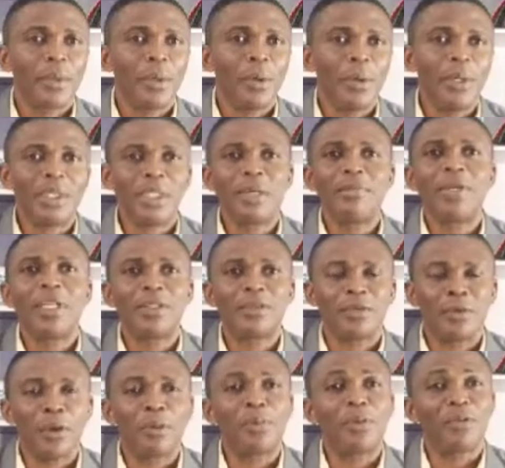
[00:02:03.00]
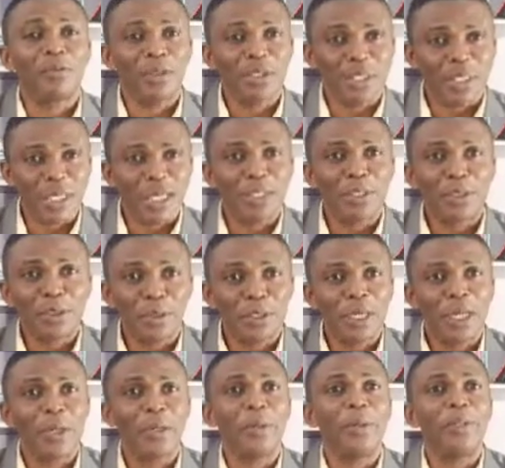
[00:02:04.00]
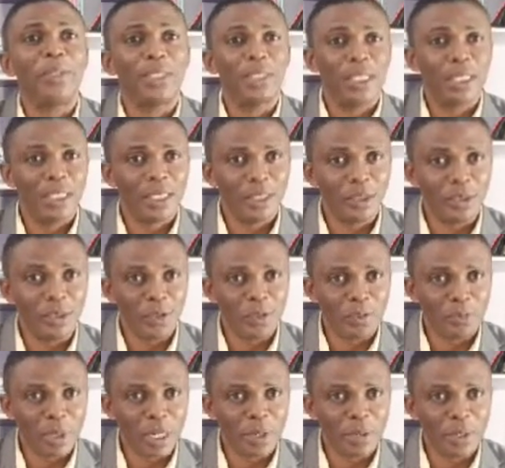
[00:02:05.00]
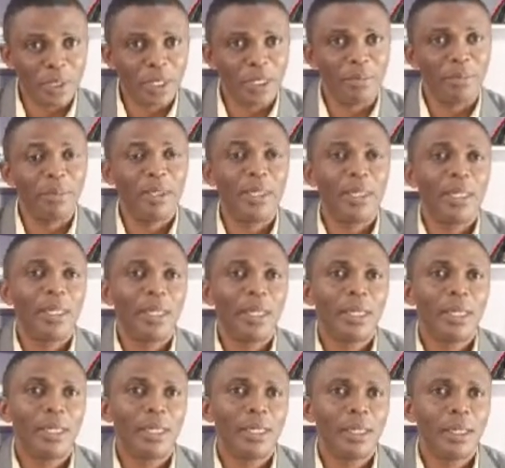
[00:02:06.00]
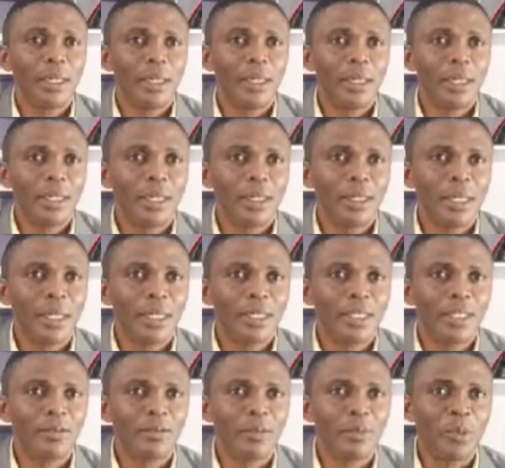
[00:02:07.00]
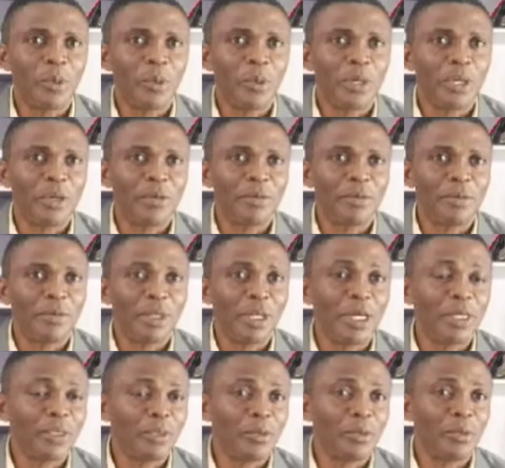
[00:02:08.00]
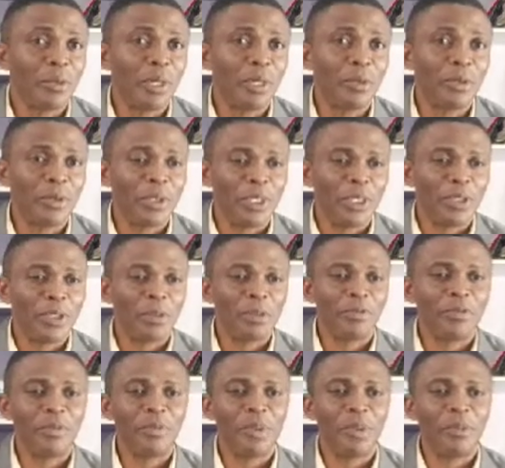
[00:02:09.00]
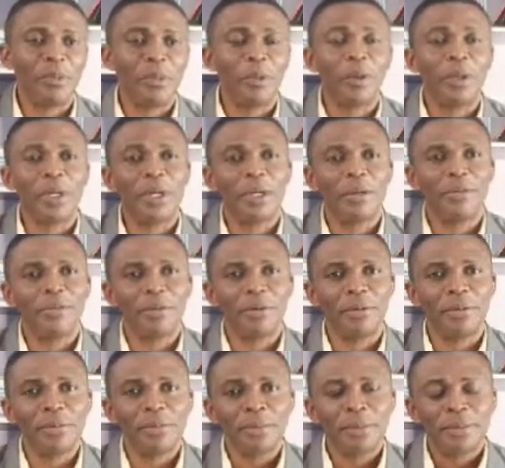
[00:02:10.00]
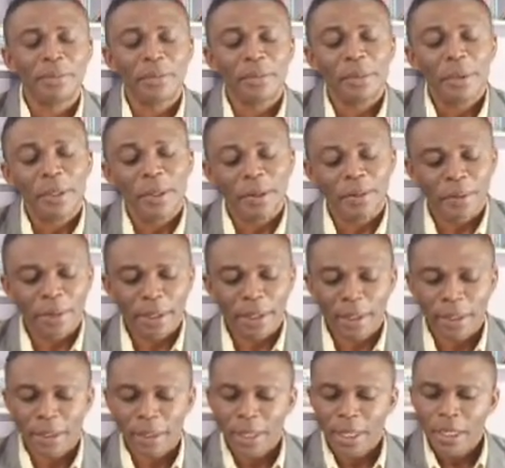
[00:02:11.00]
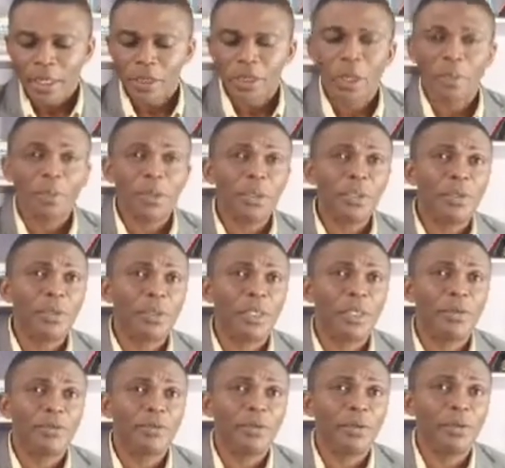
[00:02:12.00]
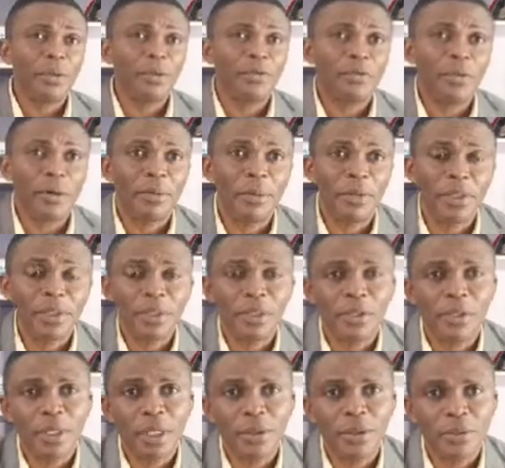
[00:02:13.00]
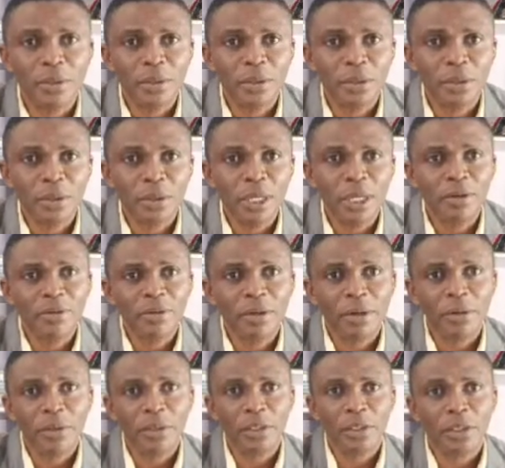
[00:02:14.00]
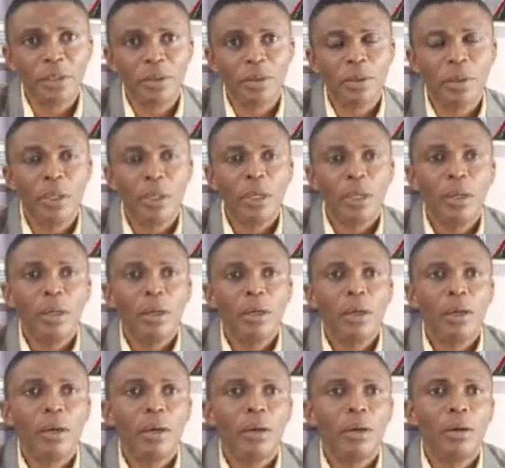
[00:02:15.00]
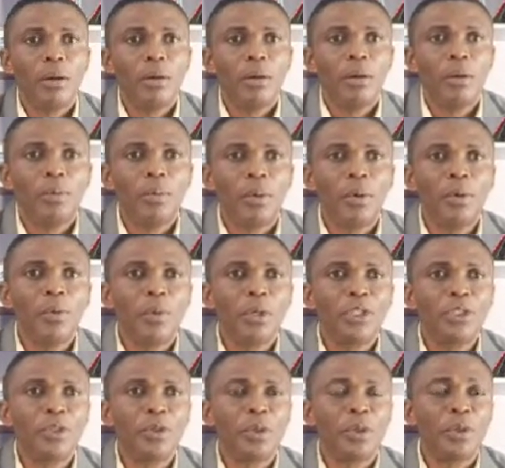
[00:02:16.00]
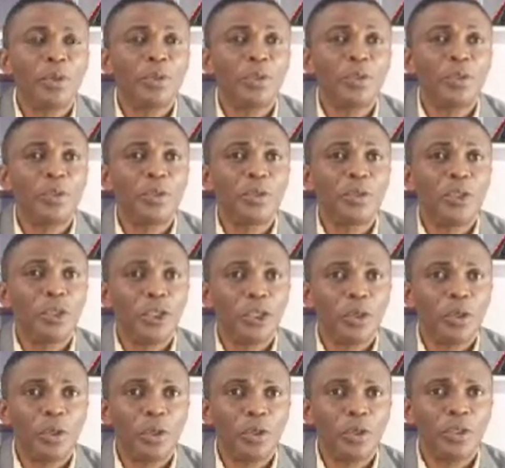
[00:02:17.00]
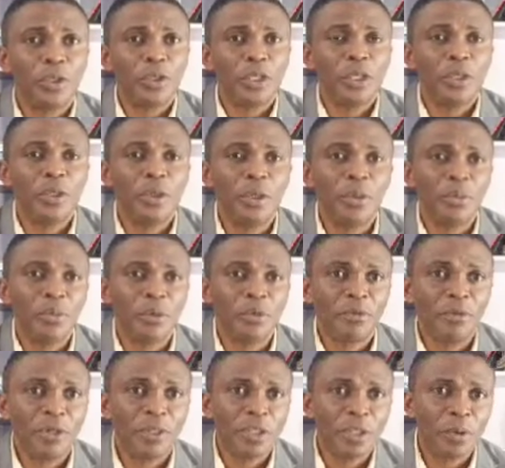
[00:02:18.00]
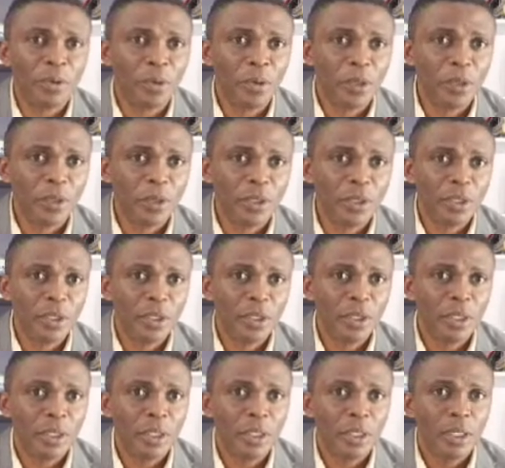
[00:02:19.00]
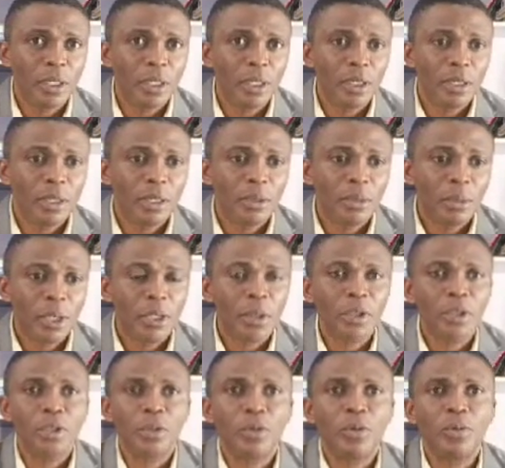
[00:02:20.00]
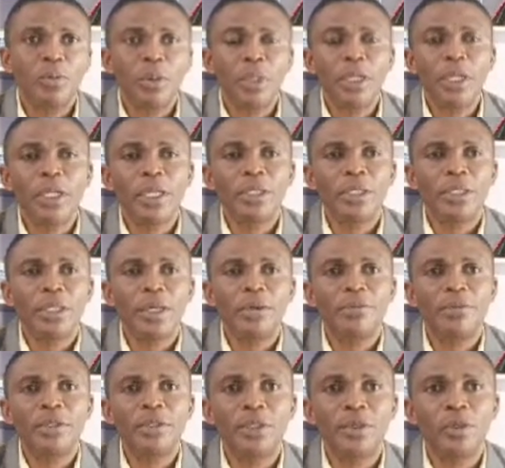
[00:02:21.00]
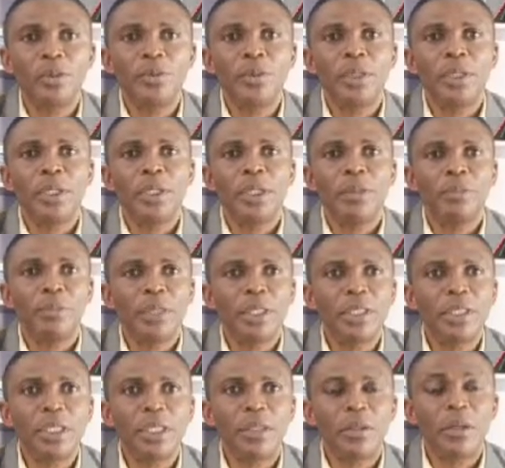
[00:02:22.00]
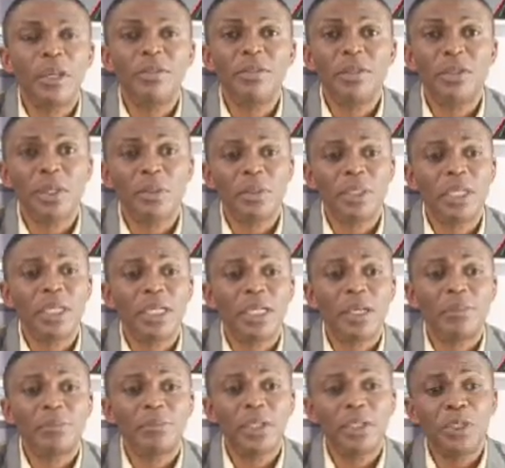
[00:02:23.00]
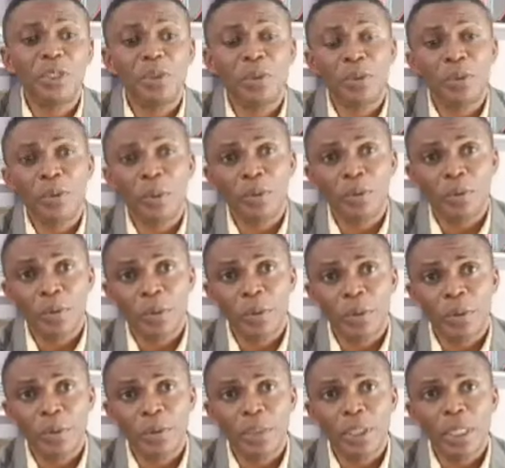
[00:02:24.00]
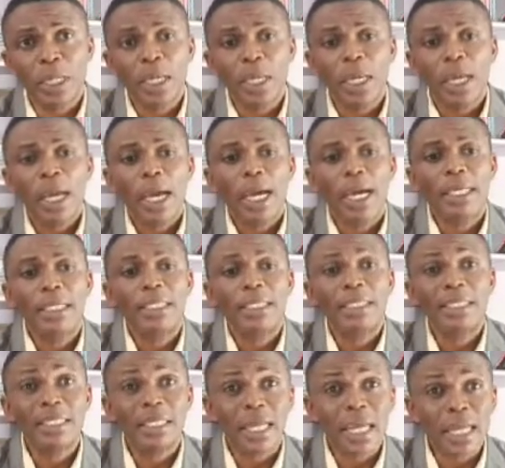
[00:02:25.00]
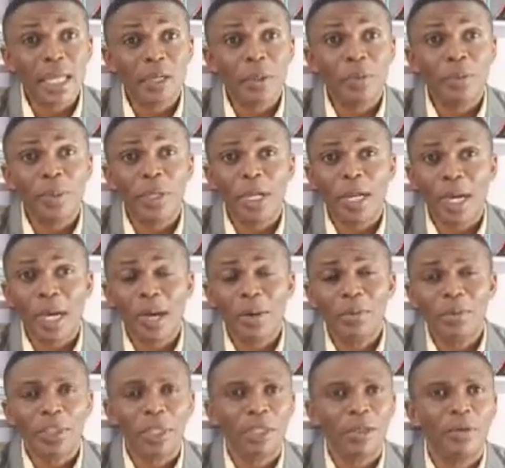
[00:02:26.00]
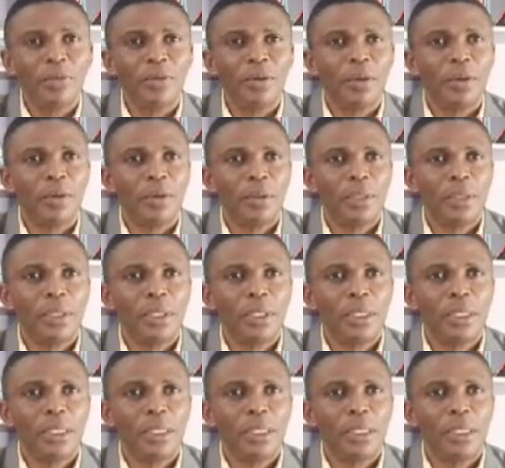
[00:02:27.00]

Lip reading: Or a servant of God prophesying to you that God said you should marry him. That's even more careful. That's where we need to even be more careful. Okay, so I'm going to give you a foundation. I'm going to lay a foundation upon which you are going to judge, you know, a prophetic word. Because you could be in a service, you could be in a meeting, or even somebody can meet you on the road and tell you the counsel of the Lord